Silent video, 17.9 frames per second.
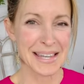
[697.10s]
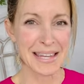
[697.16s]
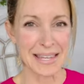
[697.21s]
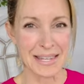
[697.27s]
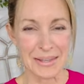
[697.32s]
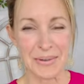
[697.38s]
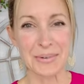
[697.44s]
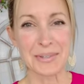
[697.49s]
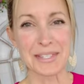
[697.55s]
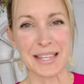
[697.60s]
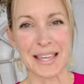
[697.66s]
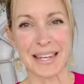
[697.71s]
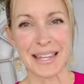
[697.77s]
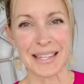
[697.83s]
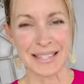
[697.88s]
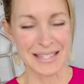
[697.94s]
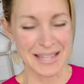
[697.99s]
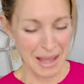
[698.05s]
use it
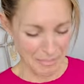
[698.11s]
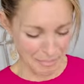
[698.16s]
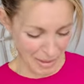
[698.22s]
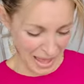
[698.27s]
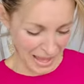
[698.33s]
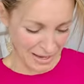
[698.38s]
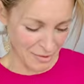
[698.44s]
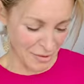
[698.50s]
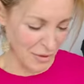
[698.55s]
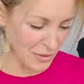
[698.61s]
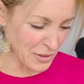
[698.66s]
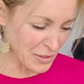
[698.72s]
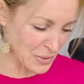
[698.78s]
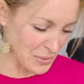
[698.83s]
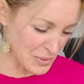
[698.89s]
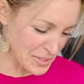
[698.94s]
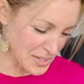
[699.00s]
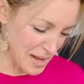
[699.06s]
and stop buying all the
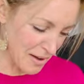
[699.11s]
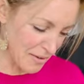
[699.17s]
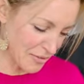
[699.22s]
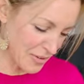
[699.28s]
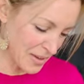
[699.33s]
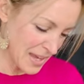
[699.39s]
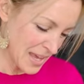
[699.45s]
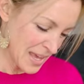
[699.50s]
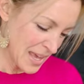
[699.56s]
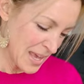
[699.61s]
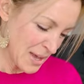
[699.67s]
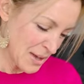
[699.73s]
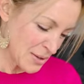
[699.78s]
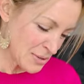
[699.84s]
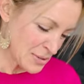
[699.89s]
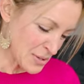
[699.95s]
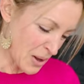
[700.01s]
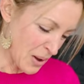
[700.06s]
new stuff.
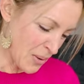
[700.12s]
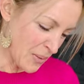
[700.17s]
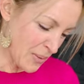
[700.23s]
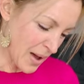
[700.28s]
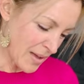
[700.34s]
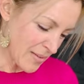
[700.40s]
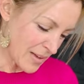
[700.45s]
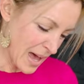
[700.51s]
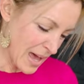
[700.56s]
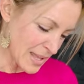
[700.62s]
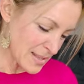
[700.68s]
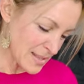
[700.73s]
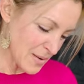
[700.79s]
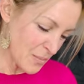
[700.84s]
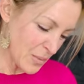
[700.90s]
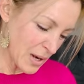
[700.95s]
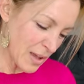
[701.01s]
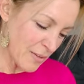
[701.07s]
So I've got,
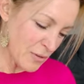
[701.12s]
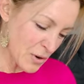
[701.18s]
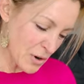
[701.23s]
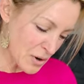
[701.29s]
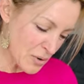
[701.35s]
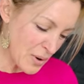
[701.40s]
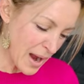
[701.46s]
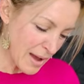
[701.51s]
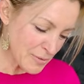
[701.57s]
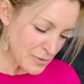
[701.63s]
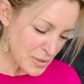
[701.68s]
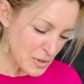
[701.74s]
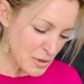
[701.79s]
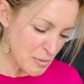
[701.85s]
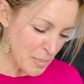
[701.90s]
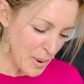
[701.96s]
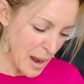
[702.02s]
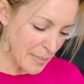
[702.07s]
if you're a crafter,
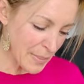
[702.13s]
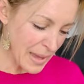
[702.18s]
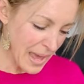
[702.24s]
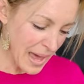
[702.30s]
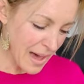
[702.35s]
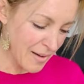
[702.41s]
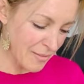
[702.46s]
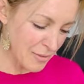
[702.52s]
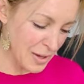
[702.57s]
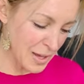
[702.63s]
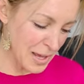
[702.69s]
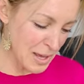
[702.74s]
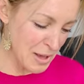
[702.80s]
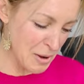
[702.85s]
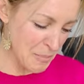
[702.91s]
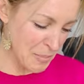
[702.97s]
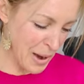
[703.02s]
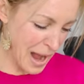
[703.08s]
you
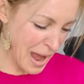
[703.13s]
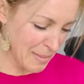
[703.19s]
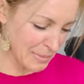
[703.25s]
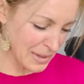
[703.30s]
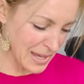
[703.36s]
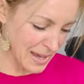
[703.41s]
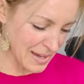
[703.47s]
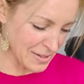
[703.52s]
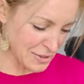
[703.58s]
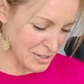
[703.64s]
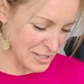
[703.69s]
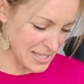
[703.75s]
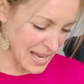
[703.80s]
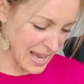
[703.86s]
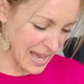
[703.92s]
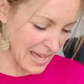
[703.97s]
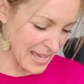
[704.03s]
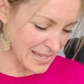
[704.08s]
probably
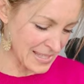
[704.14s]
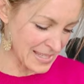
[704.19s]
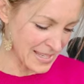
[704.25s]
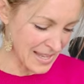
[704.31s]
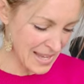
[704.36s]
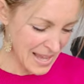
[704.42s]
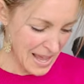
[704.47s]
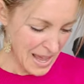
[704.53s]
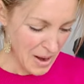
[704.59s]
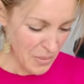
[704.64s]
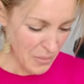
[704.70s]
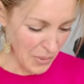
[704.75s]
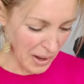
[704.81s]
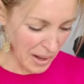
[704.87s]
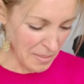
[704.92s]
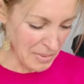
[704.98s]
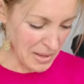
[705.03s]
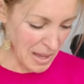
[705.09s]
understand
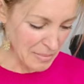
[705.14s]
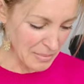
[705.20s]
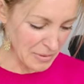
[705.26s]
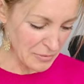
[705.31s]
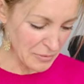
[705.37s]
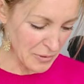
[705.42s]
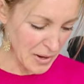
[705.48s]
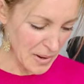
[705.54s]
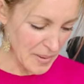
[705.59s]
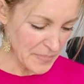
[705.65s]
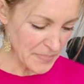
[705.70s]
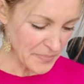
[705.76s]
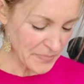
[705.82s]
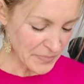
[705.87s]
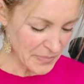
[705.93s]
where I'm coming from.